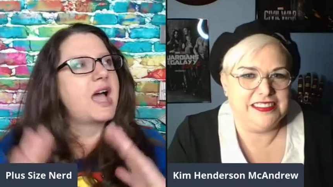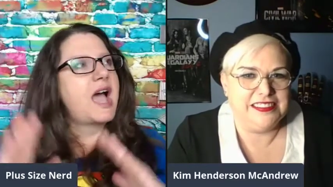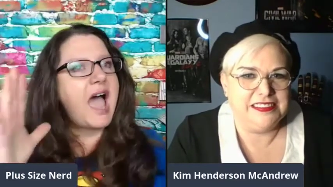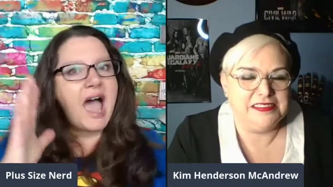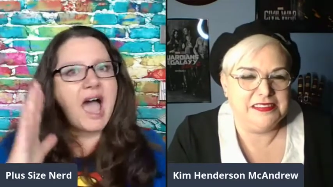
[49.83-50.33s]

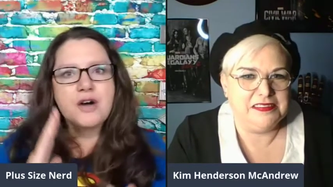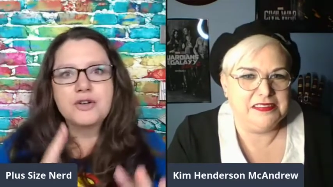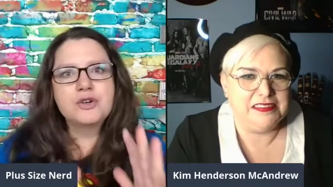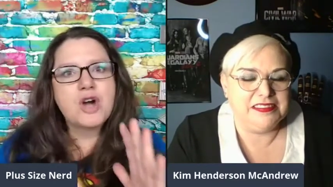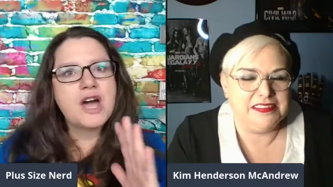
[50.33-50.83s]
Speaker 1: how
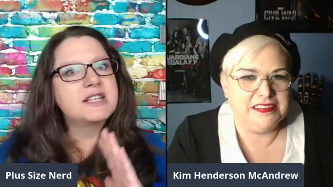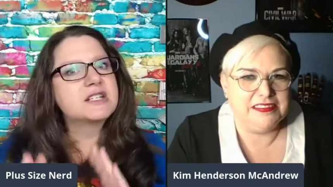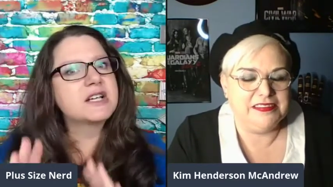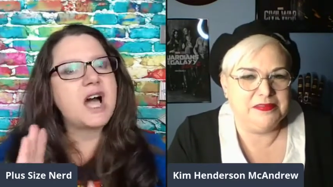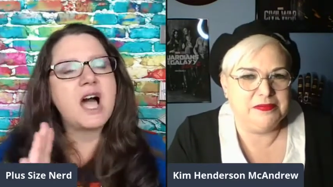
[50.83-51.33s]
you got
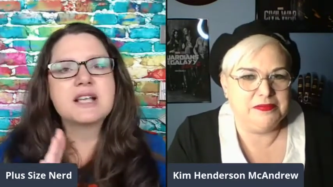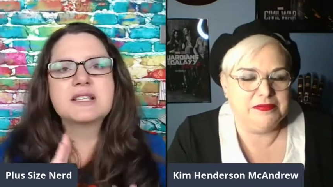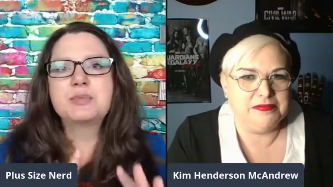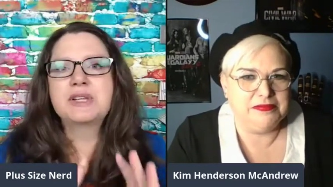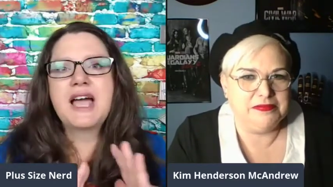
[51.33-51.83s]
into
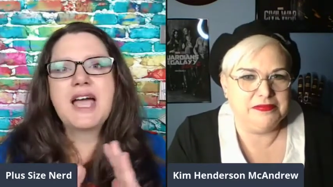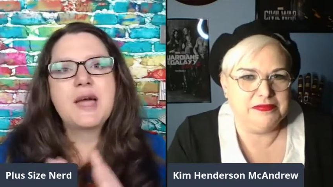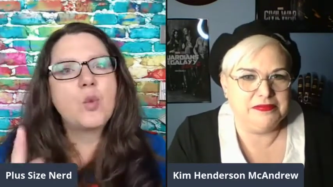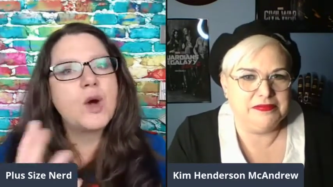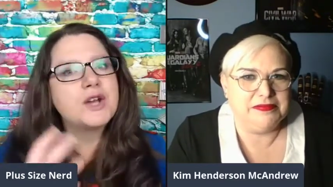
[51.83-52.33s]

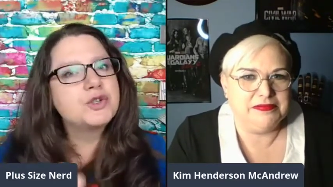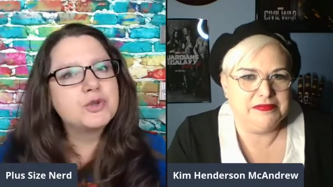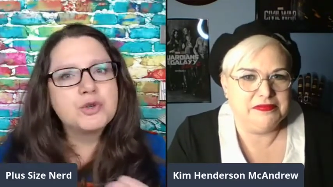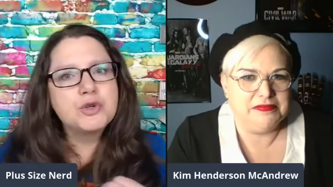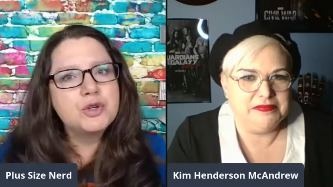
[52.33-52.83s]
cosplay, what
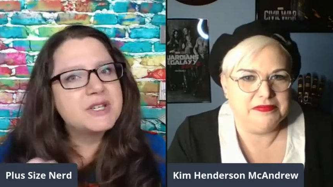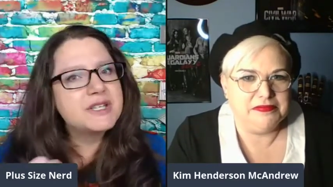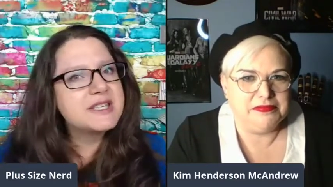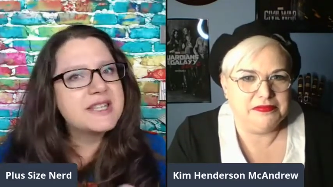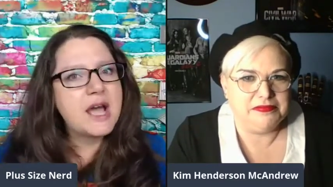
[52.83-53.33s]
drew you
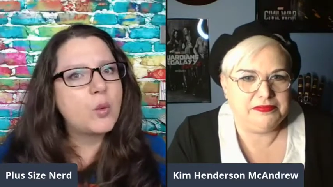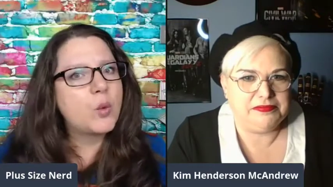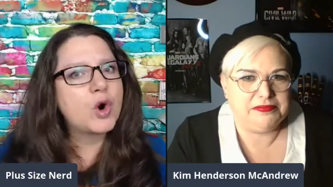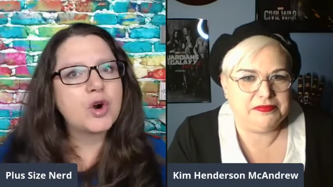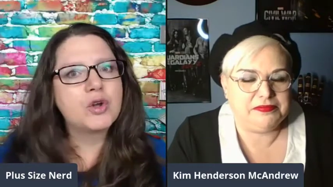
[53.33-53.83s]
into that
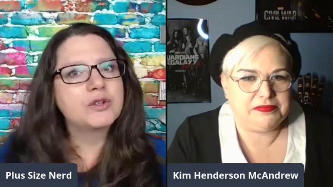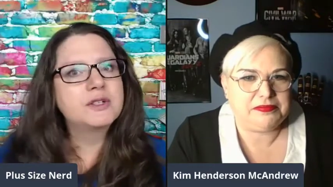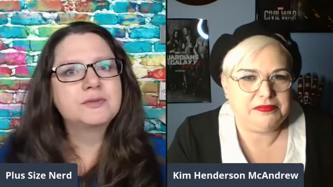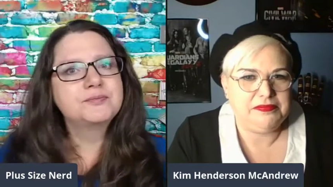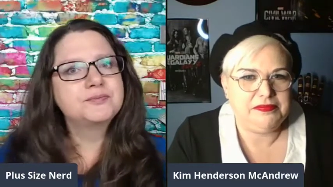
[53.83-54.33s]

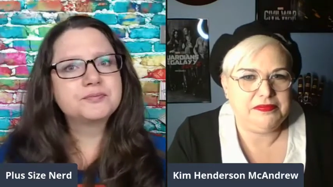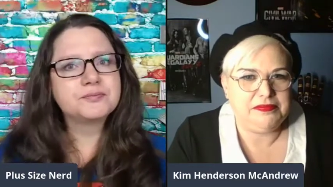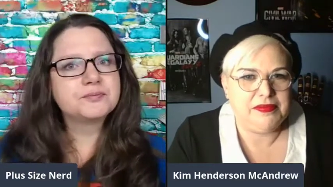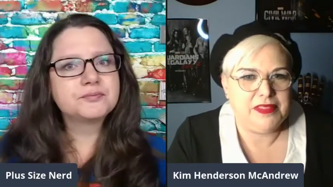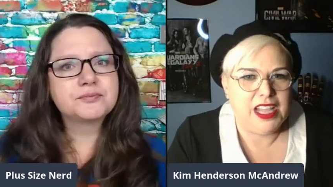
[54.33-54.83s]
world.
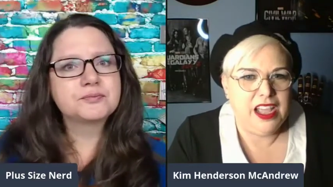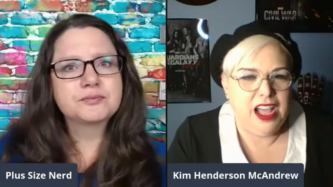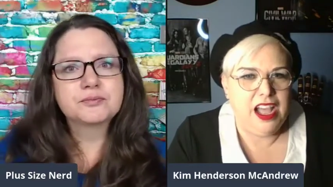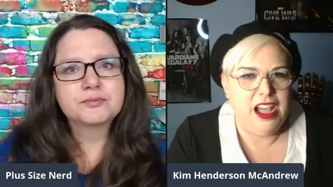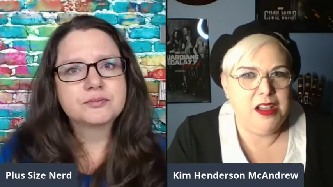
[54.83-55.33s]

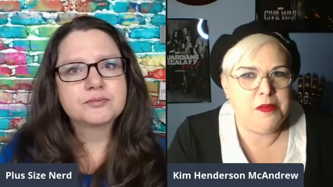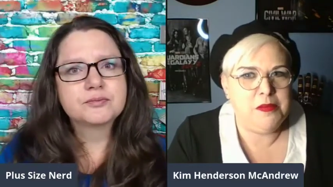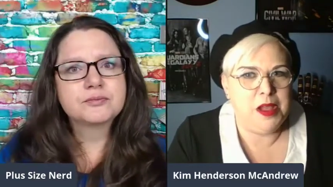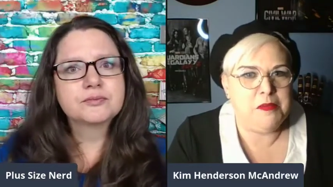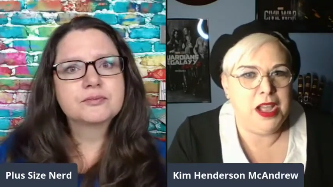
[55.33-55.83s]

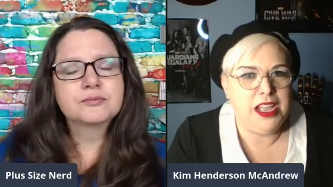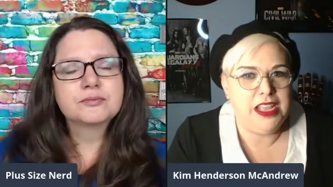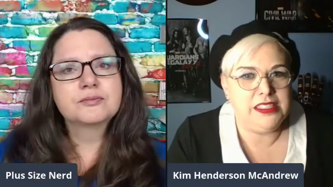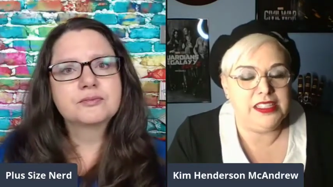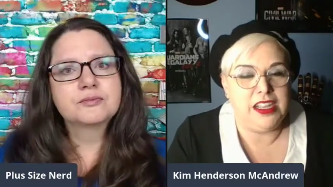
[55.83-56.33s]
Speaker 2: Um,
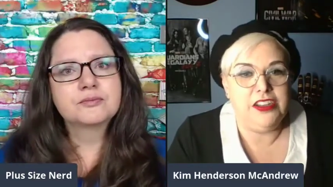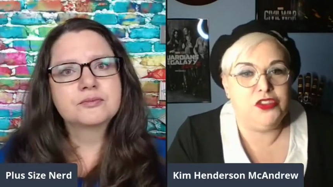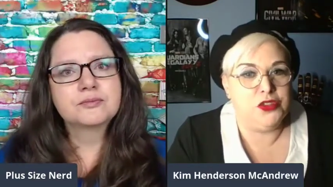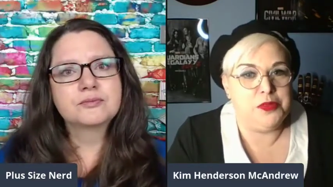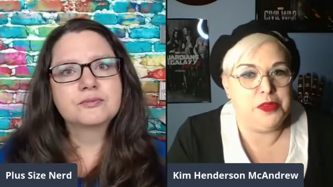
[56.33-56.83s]
my
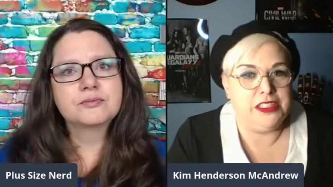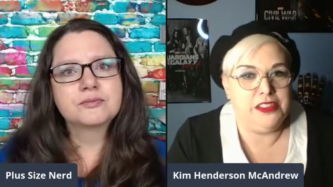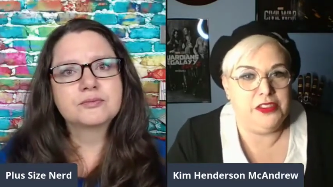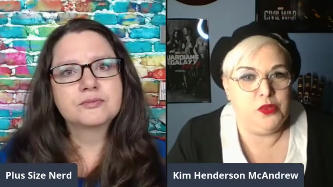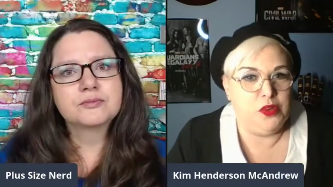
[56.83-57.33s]
son drew me
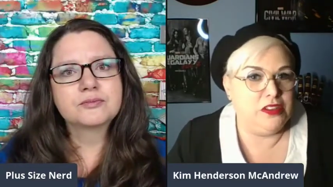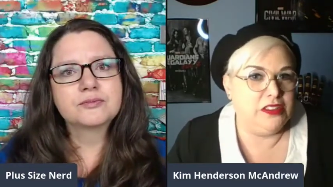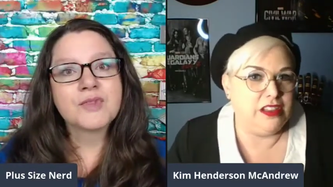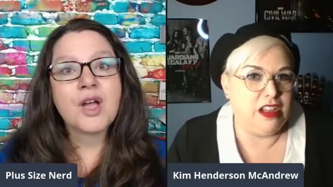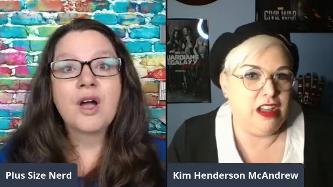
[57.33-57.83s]
into the
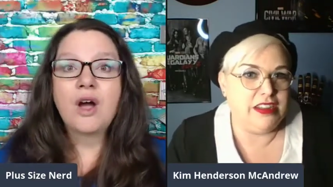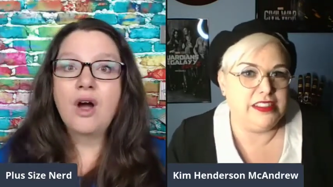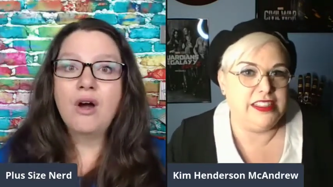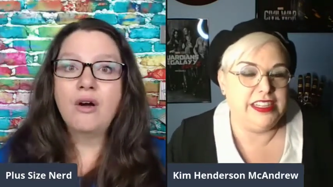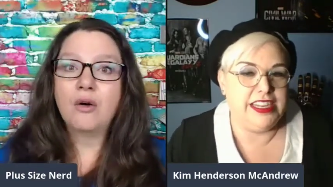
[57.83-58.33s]
world.
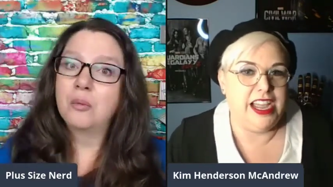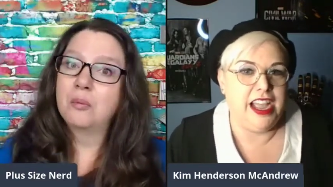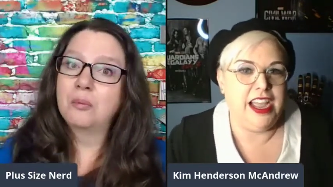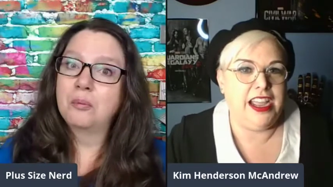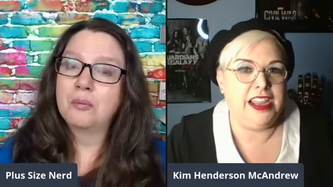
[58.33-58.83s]
Honestly,
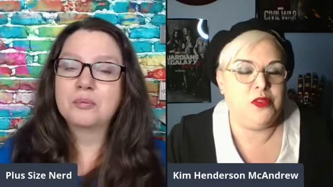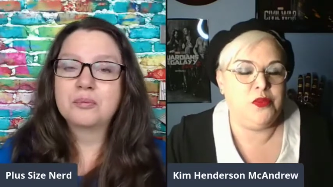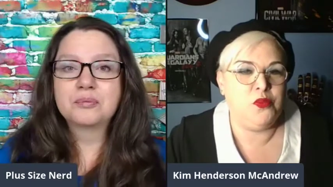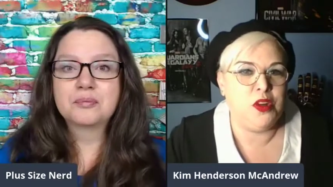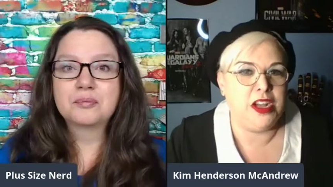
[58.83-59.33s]

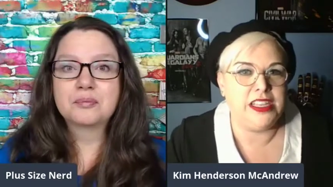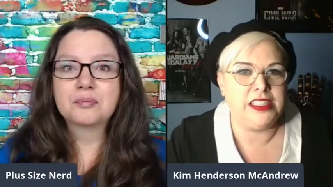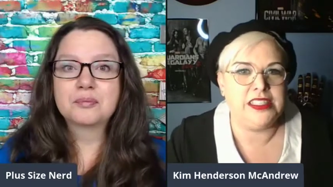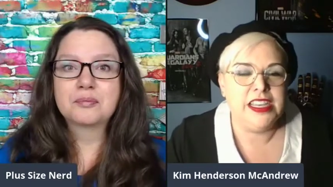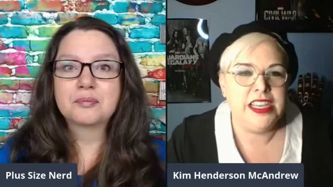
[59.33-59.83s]
I
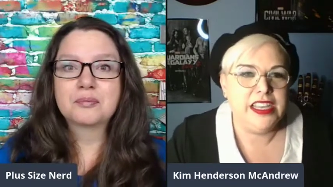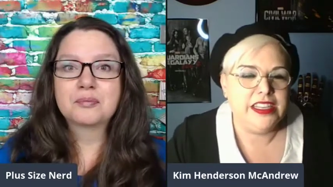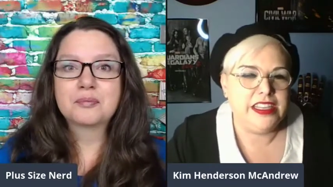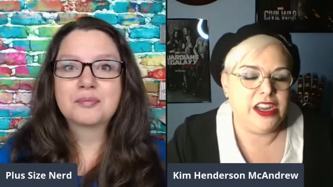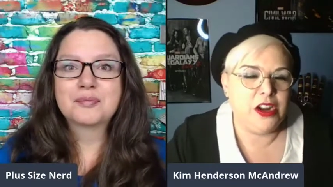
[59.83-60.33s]
was,
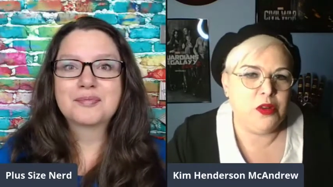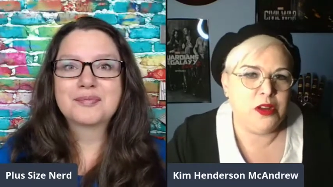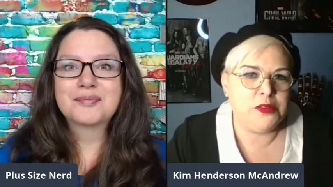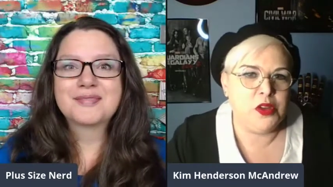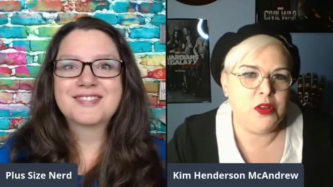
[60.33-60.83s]
you know,
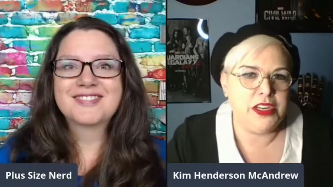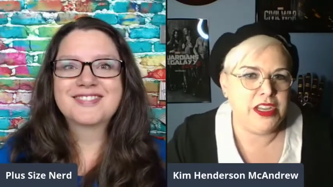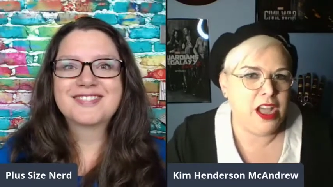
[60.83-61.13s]
I was going to